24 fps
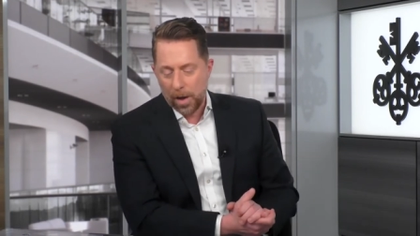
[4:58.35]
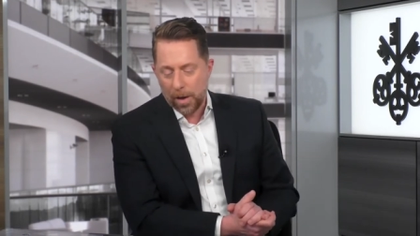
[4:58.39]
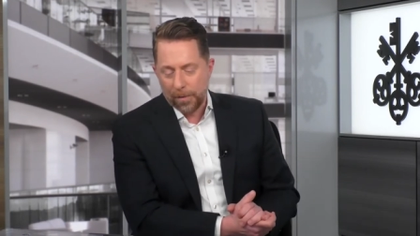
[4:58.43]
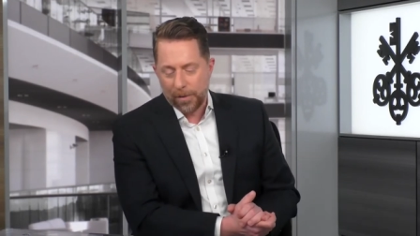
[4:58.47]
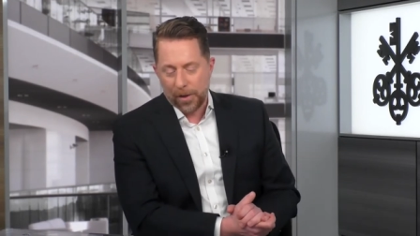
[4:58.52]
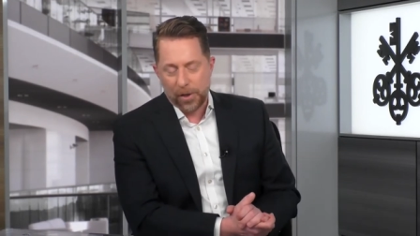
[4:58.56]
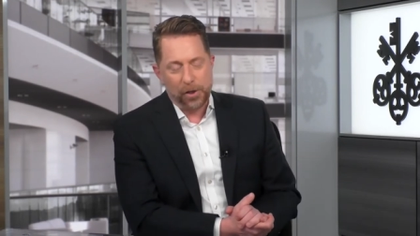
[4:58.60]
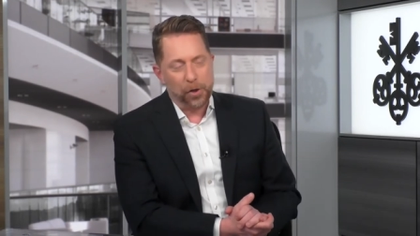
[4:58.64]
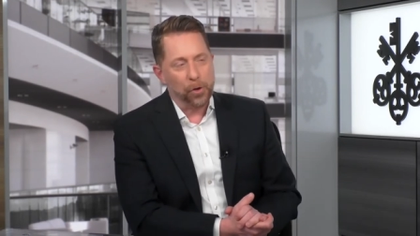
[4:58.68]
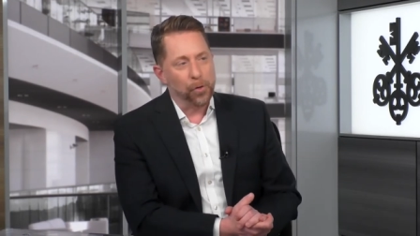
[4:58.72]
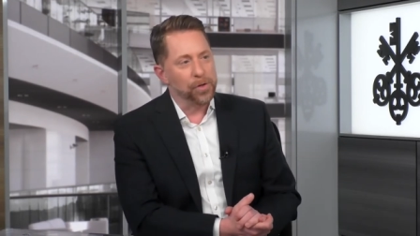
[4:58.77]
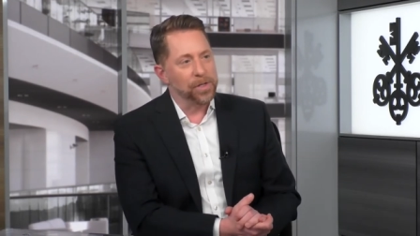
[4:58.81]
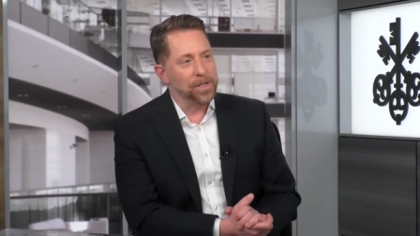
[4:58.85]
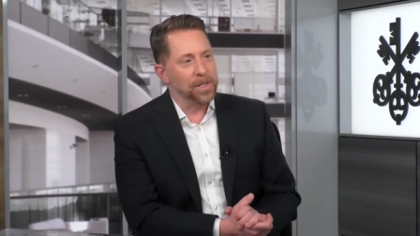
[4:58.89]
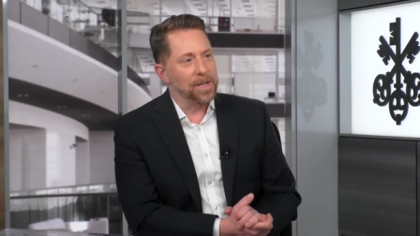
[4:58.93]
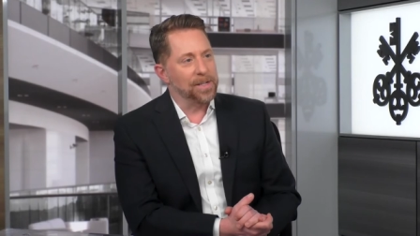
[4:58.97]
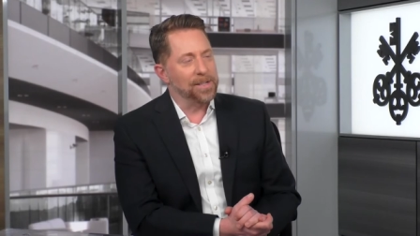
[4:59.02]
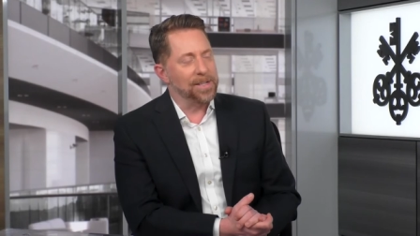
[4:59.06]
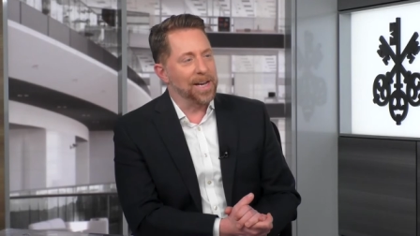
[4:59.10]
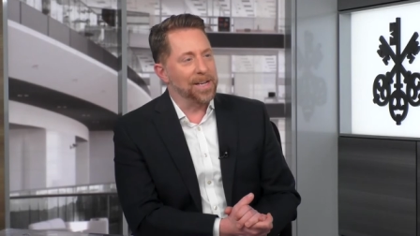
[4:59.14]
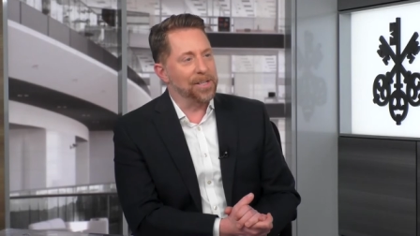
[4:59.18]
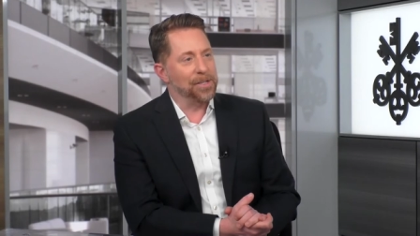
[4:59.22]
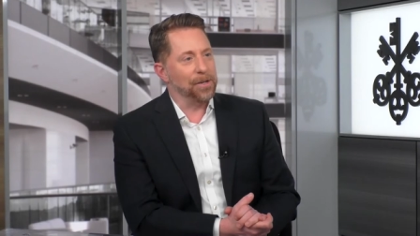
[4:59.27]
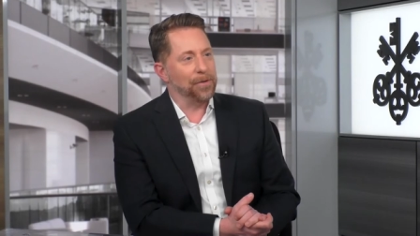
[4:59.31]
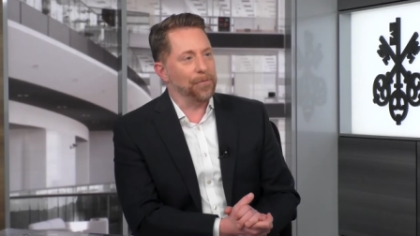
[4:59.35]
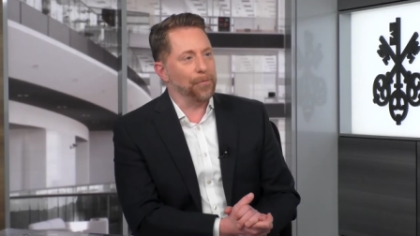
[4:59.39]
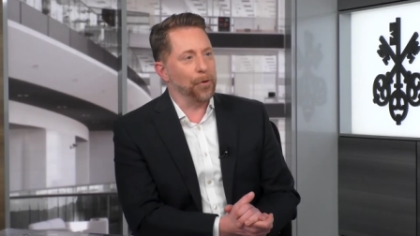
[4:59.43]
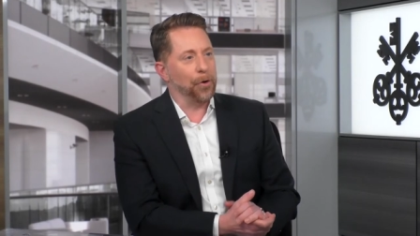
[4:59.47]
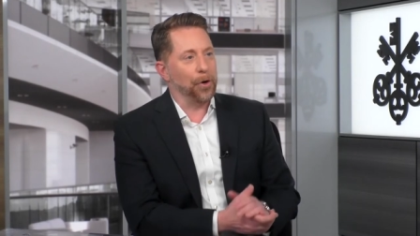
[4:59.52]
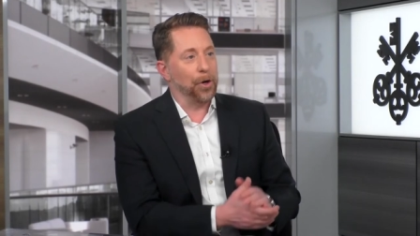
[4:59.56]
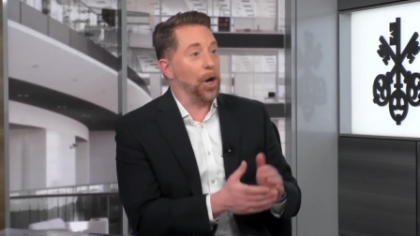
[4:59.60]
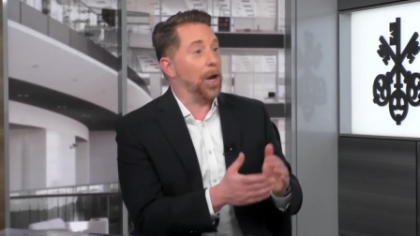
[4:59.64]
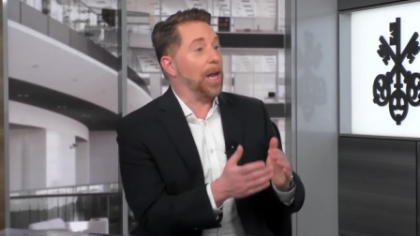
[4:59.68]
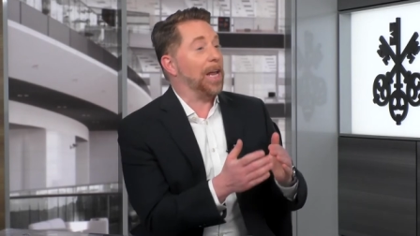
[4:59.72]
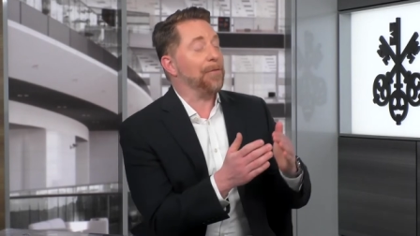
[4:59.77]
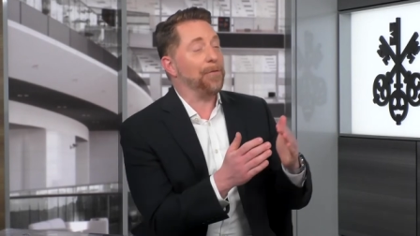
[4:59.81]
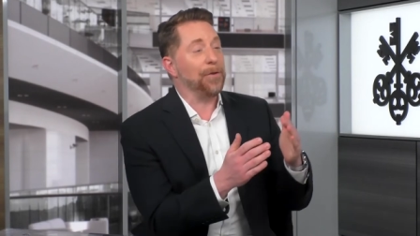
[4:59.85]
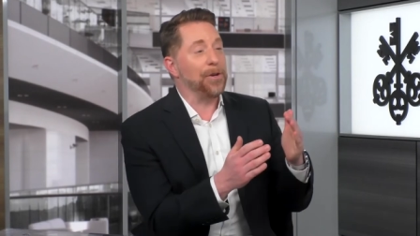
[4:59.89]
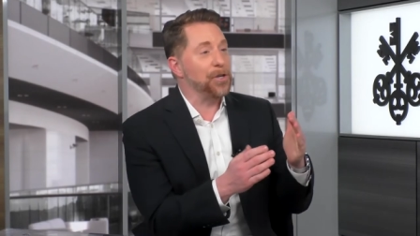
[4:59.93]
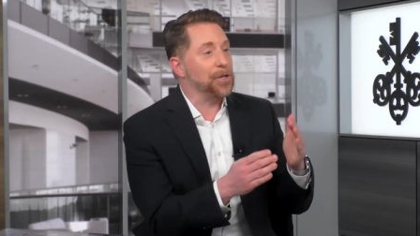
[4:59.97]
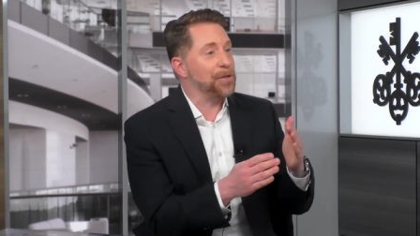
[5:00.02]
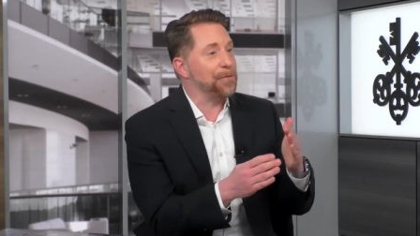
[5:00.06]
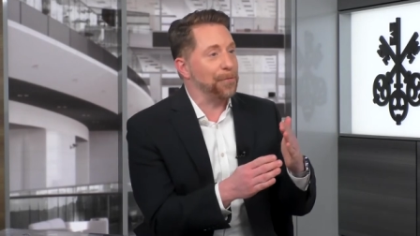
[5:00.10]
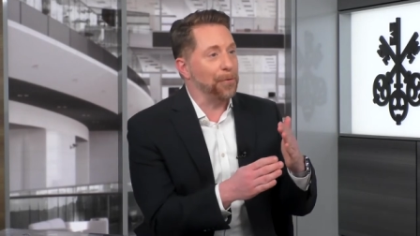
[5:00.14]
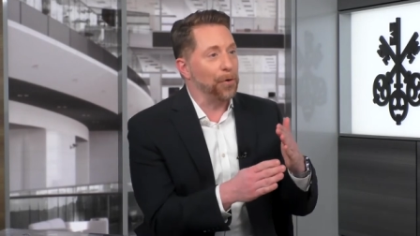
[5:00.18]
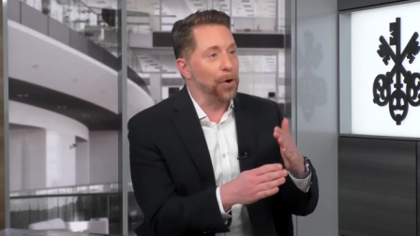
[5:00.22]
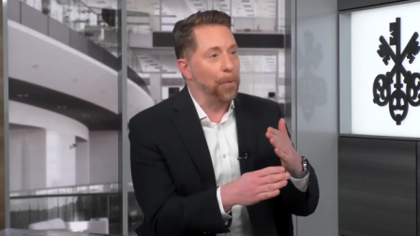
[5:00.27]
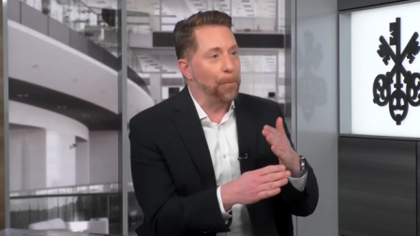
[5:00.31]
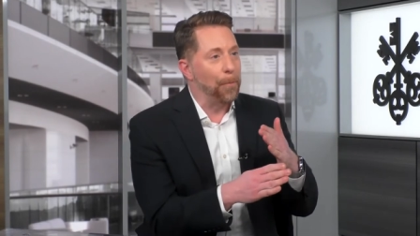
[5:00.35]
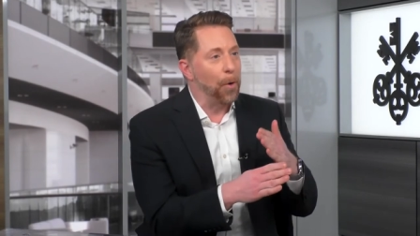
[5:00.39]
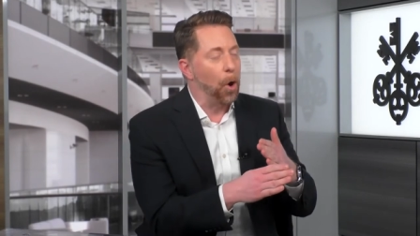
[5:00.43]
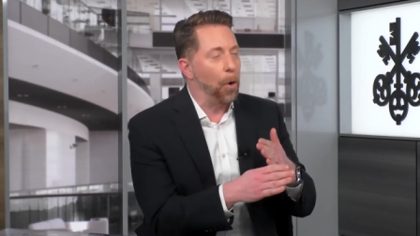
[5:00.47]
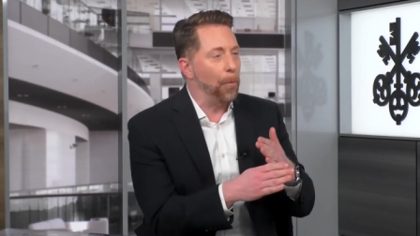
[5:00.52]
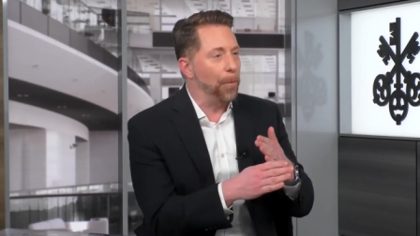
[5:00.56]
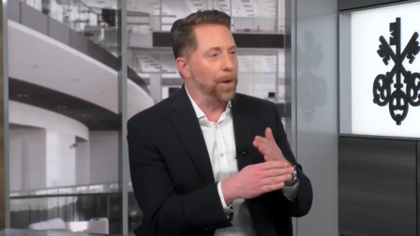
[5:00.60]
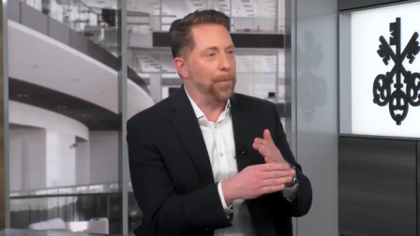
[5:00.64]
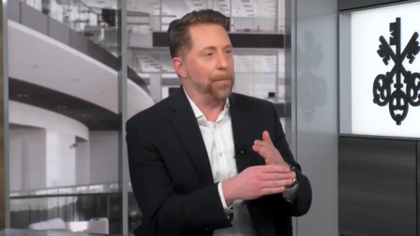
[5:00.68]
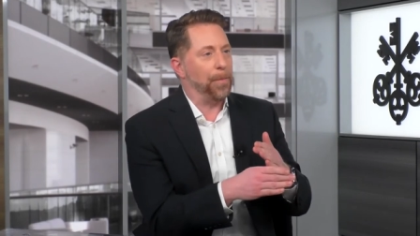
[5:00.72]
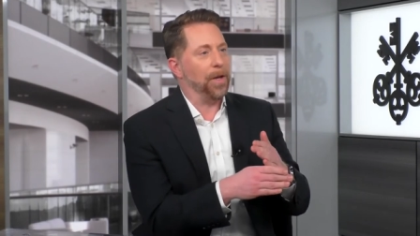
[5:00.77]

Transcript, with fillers: the twos and the tens inverted, even just for a moment.